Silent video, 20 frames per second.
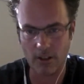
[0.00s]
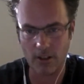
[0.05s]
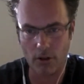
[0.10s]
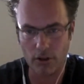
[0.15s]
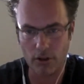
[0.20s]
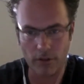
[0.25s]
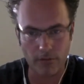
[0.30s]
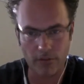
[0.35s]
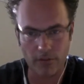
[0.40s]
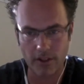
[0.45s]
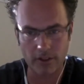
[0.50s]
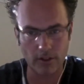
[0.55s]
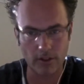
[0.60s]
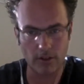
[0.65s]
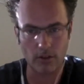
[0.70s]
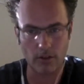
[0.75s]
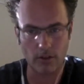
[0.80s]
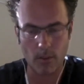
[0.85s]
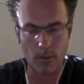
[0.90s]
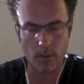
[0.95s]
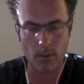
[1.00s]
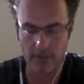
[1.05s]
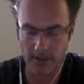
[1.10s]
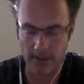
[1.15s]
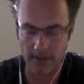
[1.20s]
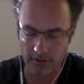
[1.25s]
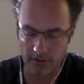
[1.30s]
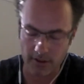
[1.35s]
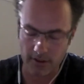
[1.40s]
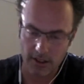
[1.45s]
order funnel, or
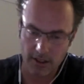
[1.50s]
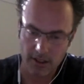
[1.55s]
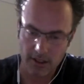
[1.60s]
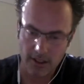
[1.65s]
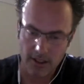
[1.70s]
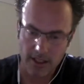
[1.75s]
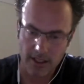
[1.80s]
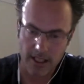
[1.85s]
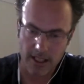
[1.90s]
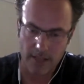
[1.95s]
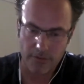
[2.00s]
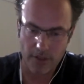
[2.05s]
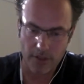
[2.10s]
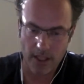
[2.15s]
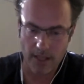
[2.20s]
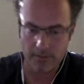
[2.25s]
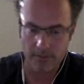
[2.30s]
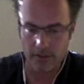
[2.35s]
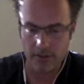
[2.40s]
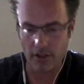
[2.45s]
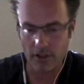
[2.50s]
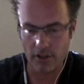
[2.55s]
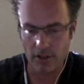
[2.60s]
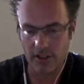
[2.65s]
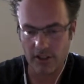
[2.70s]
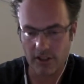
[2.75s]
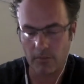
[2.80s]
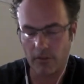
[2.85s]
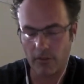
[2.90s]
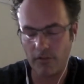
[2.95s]
whatsoever. If you have those
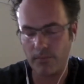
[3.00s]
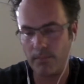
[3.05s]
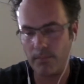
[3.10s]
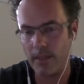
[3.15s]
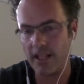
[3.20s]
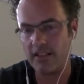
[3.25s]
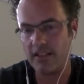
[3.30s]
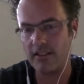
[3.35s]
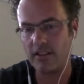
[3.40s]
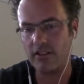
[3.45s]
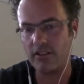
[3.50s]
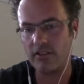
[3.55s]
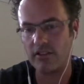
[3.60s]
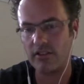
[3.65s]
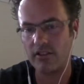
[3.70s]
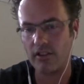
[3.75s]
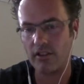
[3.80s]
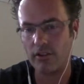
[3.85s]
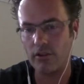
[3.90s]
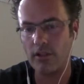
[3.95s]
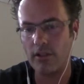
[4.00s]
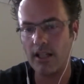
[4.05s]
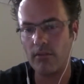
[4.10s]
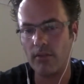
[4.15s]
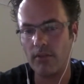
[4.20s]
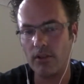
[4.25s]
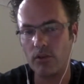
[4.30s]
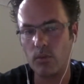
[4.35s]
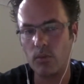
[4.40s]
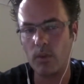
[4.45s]
number of pages, you can
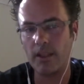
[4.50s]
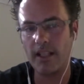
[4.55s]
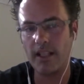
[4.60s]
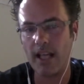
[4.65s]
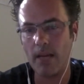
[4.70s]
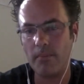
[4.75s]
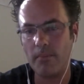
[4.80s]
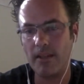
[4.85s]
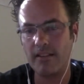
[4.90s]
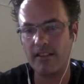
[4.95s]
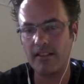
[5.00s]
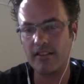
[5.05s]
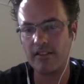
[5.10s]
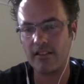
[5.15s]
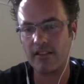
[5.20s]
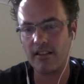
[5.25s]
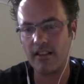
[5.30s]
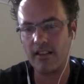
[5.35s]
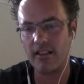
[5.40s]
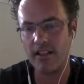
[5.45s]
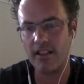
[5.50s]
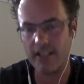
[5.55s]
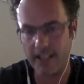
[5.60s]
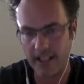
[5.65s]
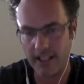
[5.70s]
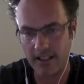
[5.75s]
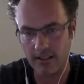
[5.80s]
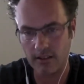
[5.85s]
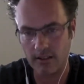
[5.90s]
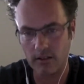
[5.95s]
run 20 A/B tests a
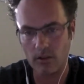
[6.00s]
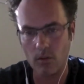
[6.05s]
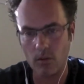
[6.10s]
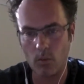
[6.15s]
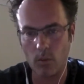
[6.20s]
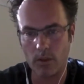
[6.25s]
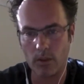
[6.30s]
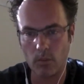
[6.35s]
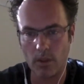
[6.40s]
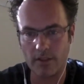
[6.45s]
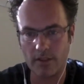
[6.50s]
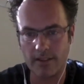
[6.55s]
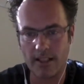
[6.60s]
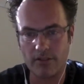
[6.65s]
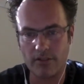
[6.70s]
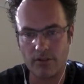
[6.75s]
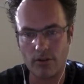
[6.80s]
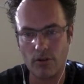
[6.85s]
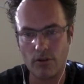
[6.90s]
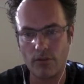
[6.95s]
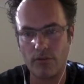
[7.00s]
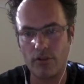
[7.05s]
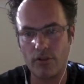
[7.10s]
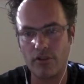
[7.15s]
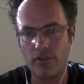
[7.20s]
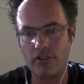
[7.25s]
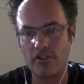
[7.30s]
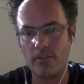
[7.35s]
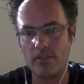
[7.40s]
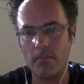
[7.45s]
year with 1,000
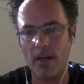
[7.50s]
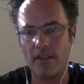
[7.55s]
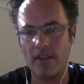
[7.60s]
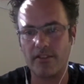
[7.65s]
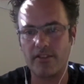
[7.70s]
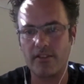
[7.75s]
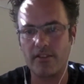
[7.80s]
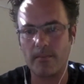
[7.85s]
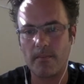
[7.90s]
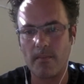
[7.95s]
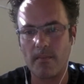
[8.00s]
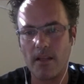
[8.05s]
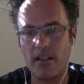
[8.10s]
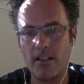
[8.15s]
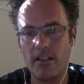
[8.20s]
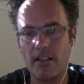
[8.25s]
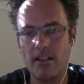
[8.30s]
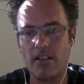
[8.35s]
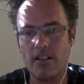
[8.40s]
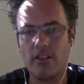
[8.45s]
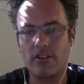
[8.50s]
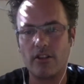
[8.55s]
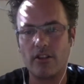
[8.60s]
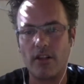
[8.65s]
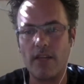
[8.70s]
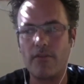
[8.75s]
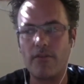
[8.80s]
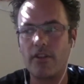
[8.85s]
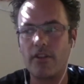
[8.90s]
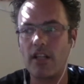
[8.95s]
conversions a month.
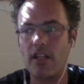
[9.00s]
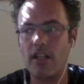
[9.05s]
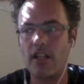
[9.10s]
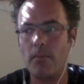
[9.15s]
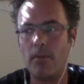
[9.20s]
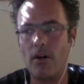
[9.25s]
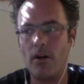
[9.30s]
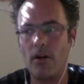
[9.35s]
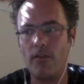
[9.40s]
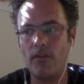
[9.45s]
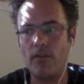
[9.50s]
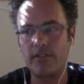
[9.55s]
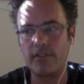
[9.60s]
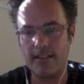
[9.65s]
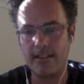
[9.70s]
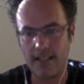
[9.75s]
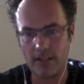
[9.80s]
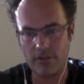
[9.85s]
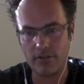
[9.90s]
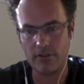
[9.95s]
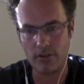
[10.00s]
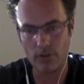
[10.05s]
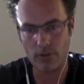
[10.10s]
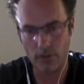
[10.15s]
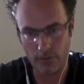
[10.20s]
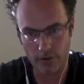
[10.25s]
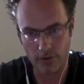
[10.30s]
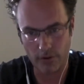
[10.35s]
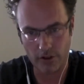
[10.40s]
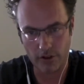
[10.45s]
So if you come above 10,000
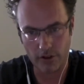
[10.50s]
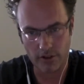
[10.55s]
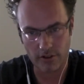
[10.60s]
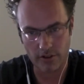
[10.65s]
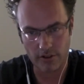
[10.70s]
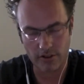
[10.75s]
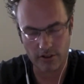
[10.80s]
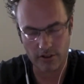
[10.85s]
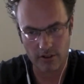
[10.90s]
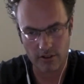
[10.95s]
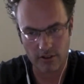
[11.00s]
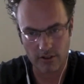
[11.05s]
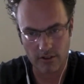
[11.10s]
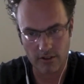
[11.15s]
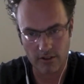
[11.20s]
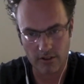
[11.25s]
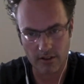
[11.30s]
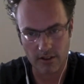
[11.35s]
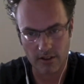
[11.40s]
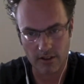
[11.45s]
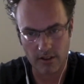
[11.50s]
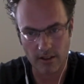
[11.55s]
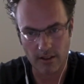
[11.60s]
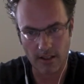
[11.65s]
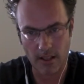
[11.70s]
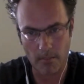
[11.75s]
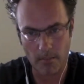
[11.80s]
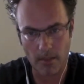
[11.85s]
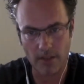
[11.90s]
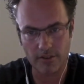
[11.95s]
conversions
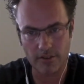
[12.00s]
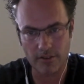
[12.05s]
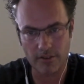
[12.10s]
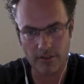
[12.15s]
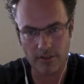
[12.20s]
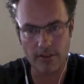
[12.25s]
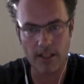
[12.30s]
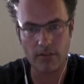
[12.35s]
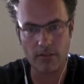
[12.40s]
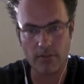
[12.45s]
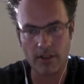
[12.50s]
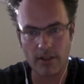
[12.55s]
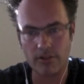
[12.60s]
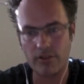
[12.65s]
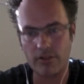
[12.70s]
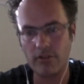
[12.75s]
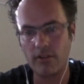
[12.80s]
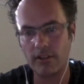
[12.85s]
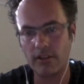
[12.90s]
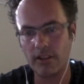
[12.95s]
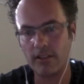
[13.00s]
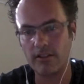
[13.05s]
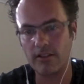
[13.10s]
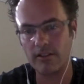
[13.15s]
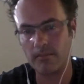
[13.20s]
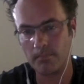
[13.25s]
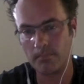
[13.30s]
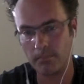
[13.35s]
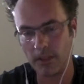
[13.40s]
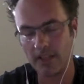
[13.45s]
a month, you can run 200
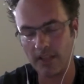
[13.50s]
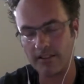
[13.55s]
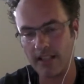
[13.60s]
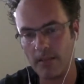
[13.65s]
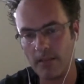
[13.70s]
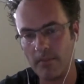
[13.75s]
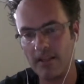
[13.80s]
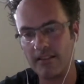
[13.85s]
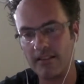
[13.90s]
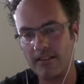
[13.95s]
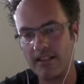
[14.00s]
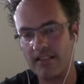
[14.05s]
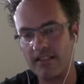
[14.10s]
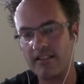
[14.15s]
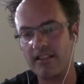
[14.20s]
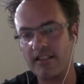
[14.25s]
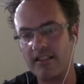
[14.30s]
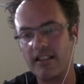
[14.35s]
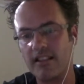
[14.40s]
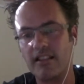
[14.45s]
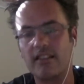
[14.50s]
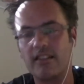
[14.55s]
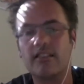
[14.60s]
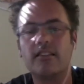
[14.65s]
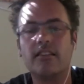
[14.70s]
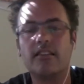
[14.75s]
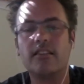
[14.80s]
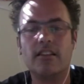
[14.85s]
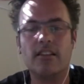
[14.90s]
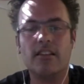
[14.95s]
plus A/B tests a year.
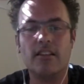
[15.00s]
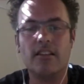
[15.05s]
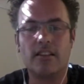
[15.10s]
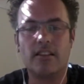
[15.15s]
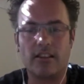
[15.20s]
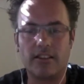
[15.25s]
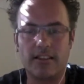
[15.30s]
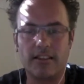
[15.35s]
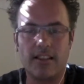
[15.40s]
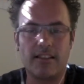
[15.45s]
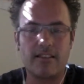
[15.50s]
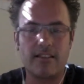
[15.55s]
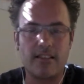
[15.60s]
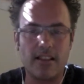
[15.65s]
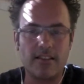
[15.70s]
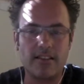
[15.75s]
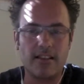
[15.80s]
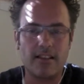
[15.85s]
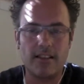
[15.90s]
So but that's